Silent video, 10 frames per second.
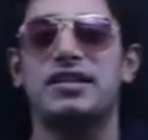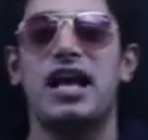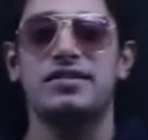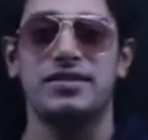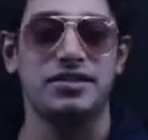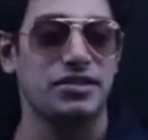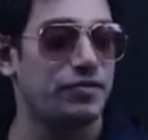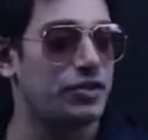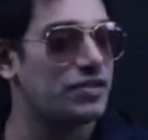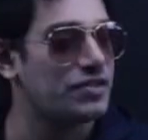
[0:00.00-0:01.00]
class
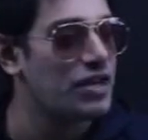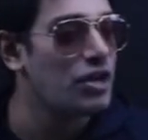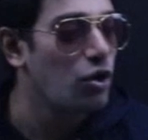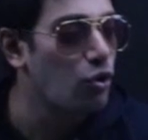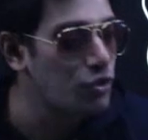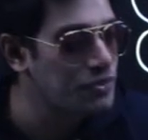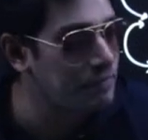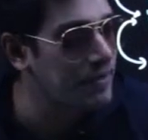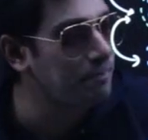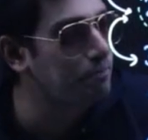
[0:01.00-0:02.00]
intervals whose
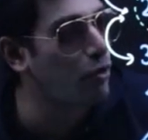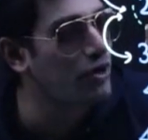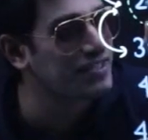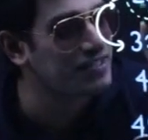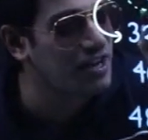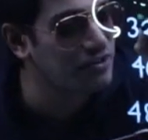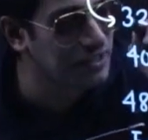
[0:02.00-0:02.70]
midpoints are